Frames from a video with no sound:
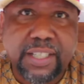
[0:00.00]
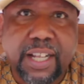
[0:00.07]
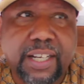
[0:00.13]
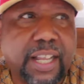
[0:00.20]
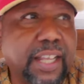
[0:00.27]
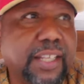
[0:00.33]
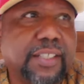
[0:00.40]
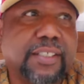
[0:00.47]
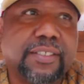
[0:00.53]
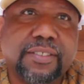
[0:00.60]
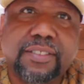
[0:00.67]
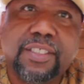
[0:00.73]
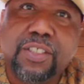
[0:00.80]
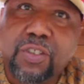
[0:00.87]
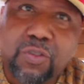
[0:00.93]
I like
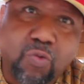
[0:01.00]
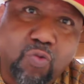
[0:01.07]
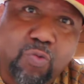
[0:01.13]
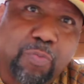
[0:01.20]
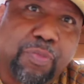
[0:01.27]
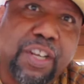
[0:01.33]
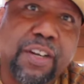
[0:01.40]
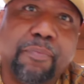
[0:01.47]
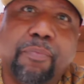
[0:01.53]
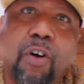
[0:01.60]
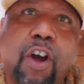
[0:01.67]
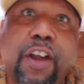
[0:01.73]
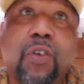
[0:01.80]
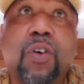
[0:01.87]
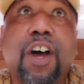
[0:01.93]
being
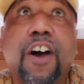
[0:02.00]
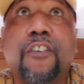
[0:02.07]
partying with